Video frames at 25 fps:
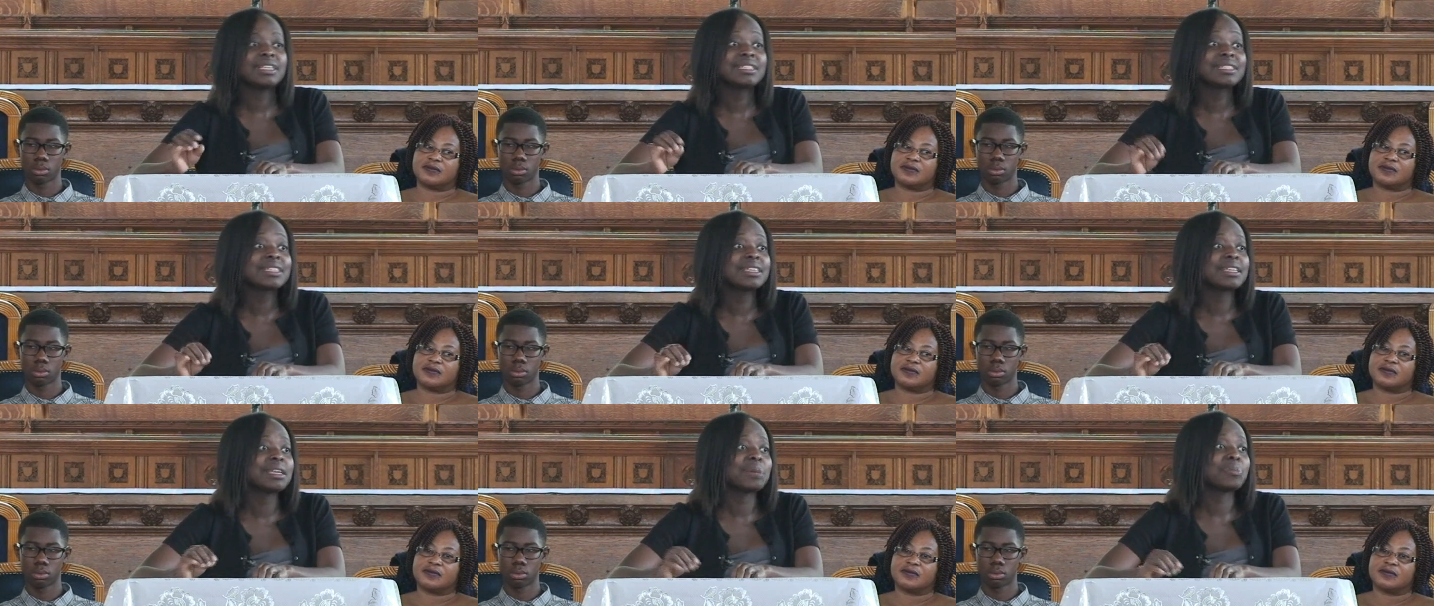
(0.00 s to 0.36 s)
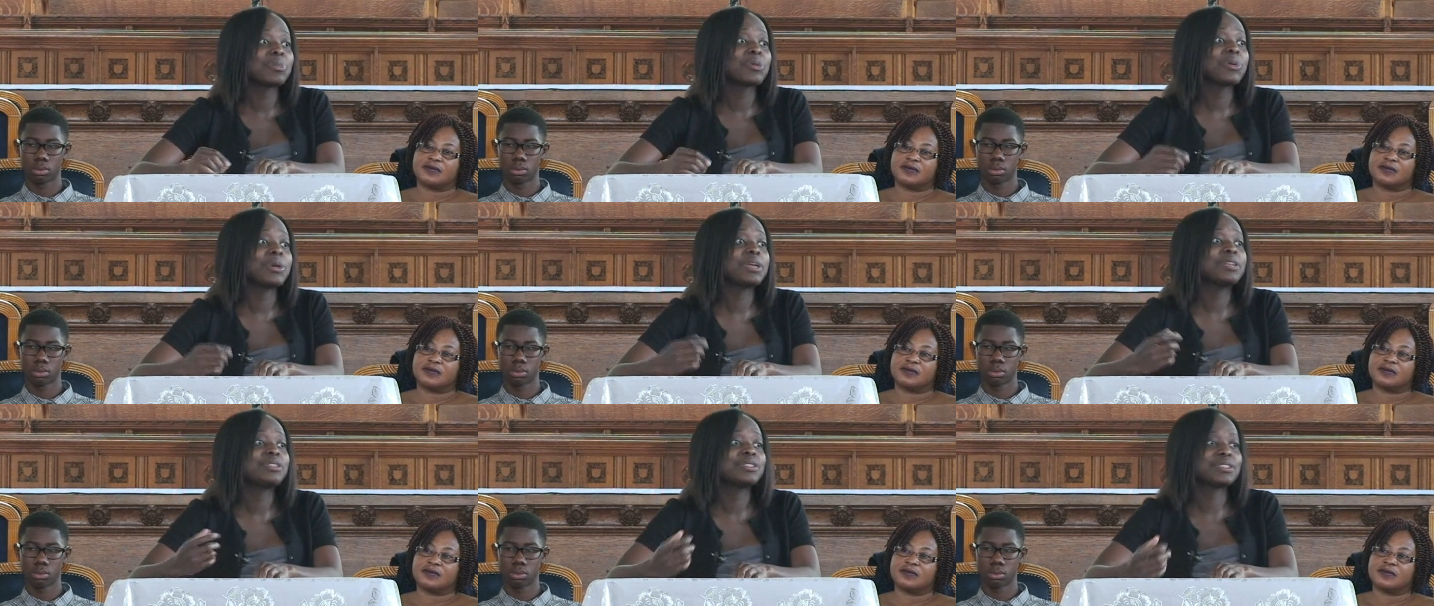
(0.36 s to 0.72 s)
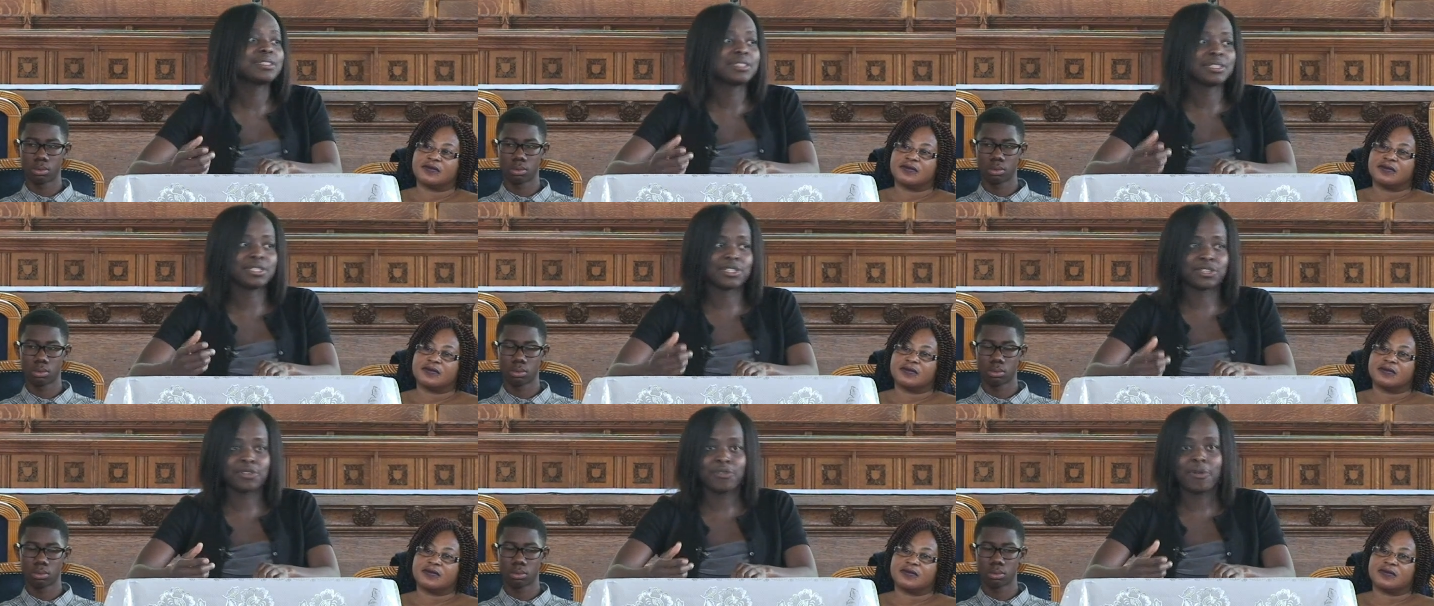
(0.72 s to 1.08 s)
Speaker 1: thing I'm going to
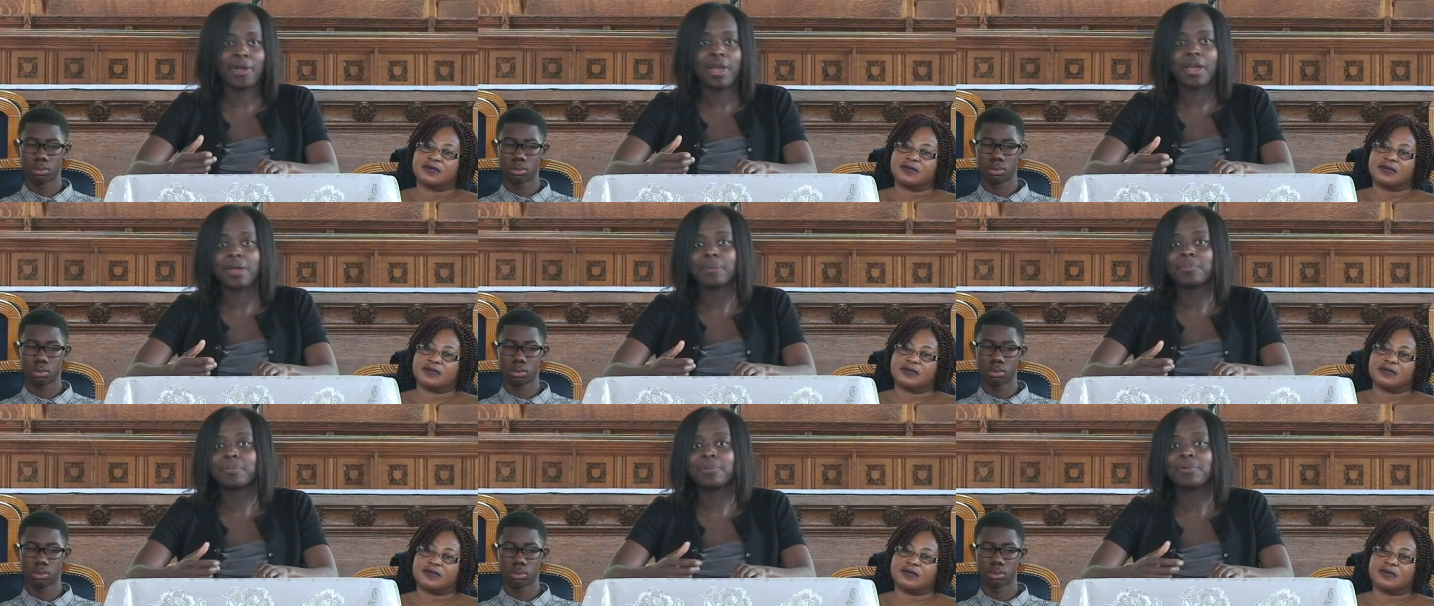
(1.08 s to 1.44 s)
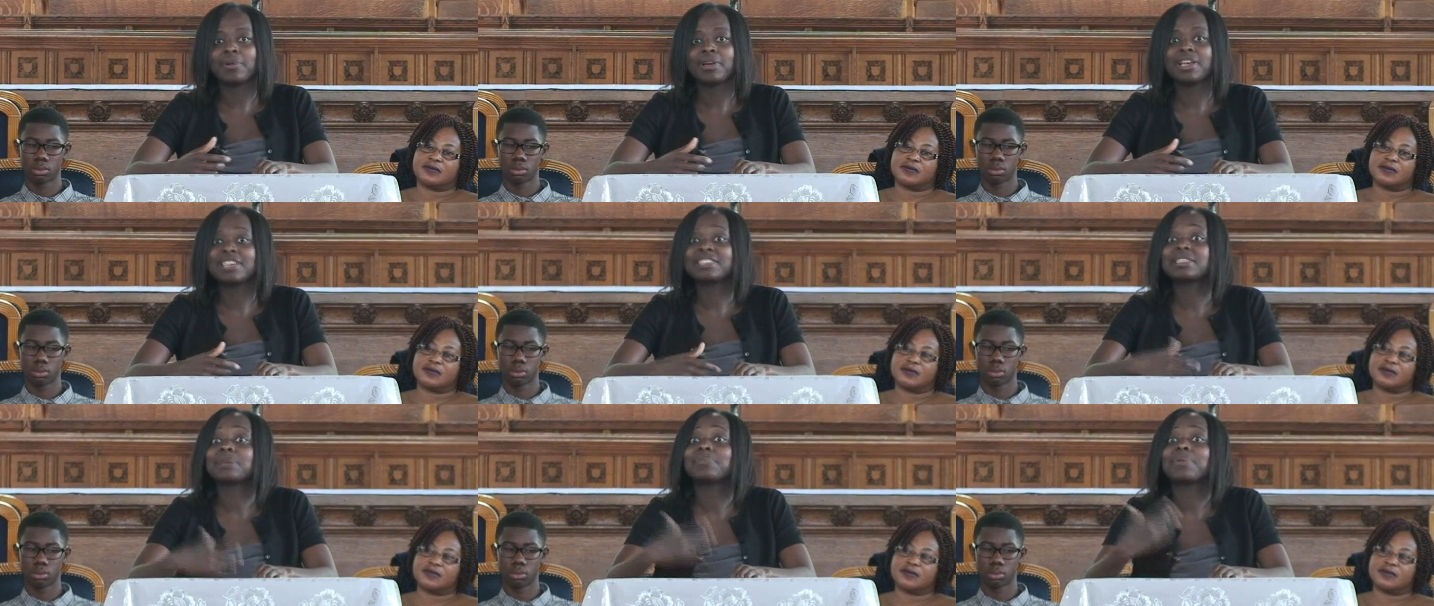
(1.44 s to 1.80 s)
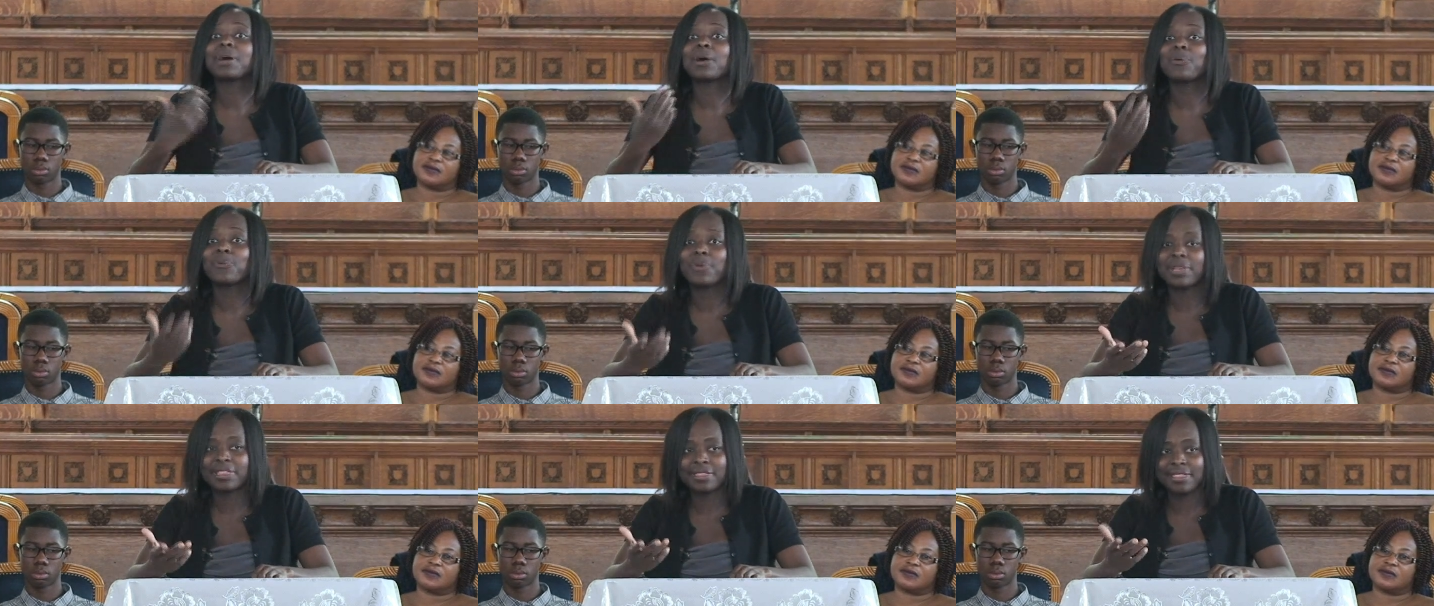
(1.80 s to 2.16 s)
describe is
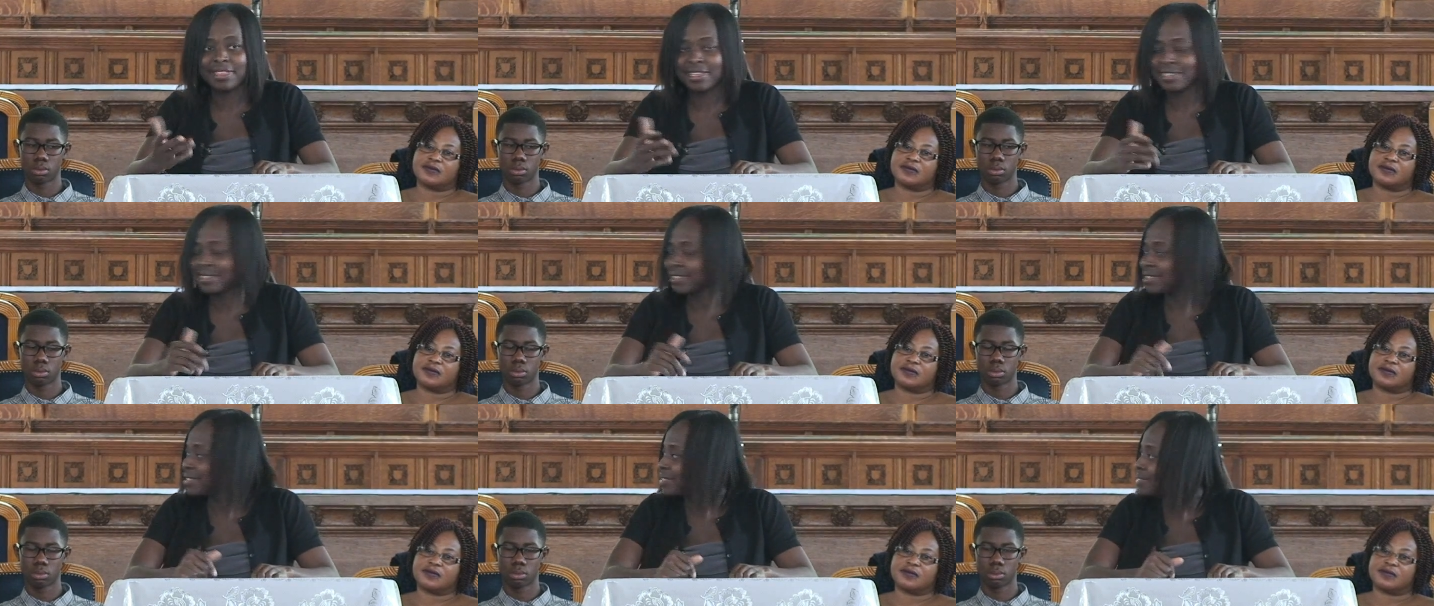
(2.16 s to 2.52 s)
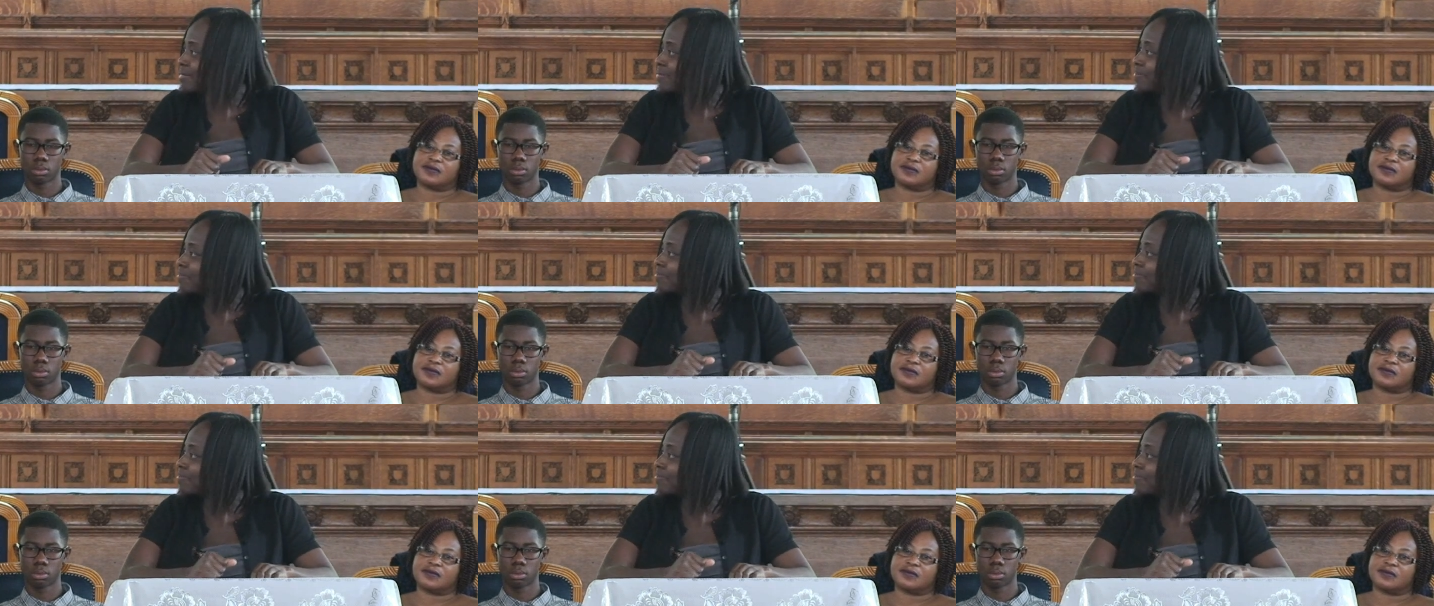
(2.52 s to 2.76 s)
about witnessing.